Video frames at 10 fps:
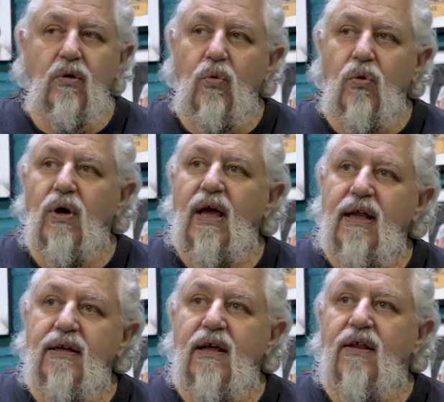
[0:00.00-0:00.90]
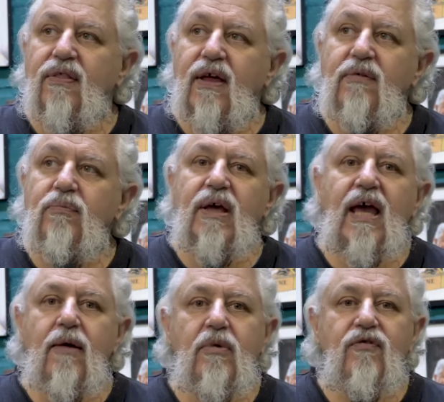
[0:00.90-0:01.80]
War and then
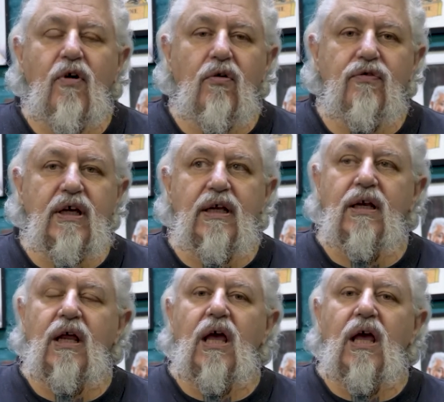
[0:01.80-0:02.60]
became involved in